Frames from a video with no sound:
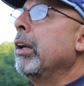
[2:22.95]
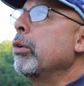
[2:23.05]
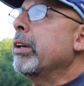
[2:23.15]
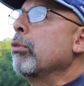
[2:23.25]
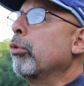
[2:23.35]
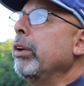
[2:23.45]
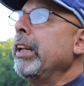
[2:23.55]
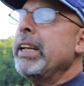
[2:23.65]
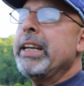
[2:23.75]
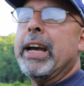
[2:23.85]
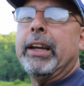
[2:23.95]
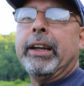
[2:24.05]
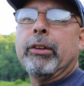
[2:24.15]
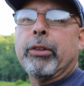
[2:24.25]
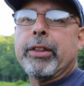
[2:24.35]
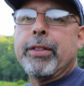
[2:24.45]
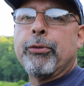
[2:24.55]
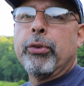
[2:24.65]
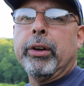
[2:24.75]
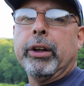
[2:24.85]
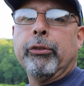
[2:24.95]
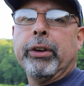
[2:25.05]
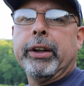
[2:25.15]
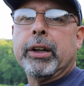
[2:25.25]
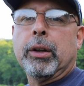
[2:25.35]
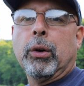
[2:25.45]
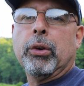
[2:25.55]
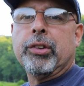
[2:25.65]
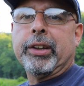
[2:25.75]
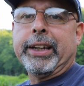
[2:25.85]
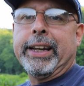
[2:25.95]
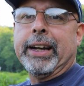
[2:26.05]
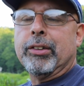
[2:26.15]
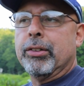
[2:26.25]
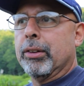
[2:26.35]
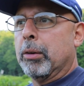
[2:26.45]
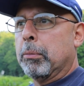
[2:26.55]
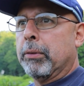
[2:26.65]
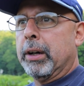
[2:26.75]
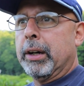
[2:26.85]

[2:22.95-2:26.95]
You can really get in really close and get some